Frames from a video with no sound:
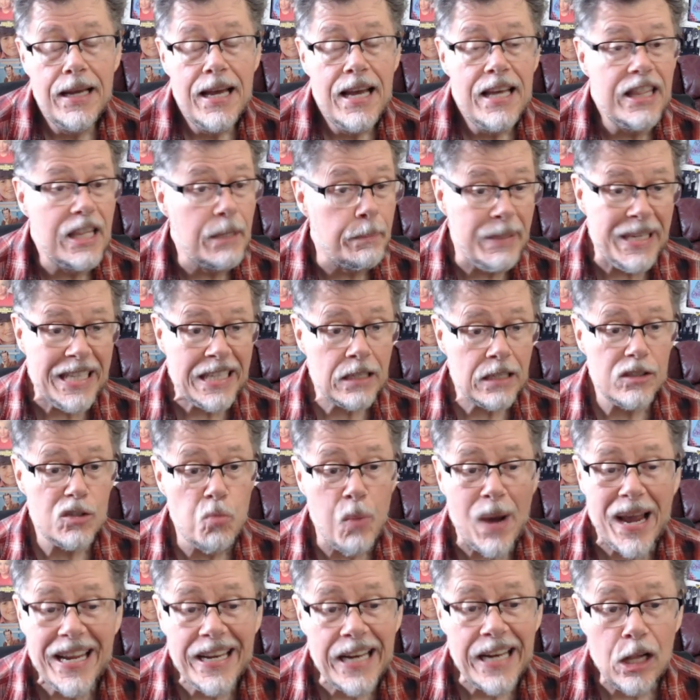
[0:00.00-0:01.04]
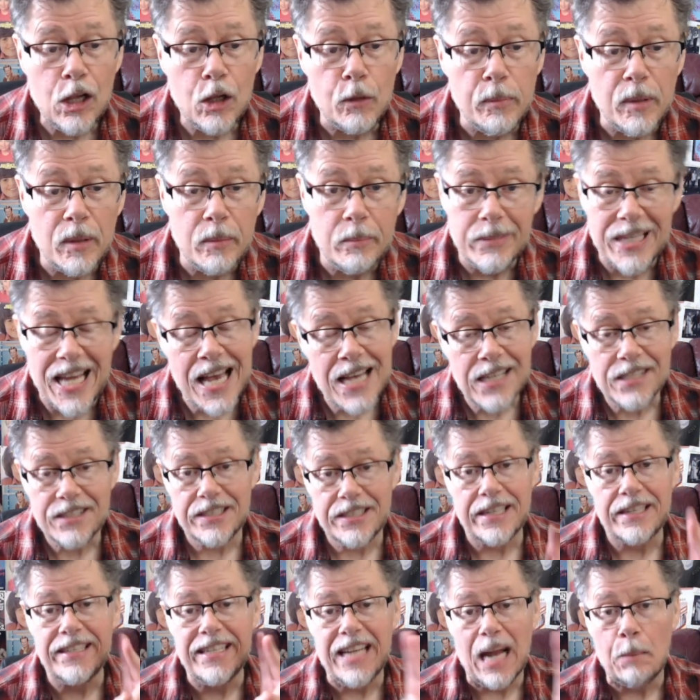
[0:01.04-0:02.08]
The Beatles' White Album. Yes,
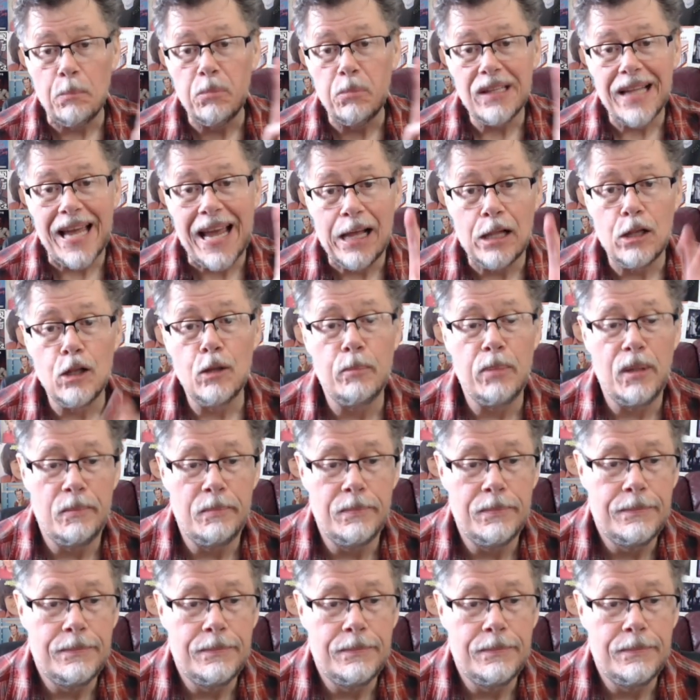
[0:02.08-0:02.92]
a double album.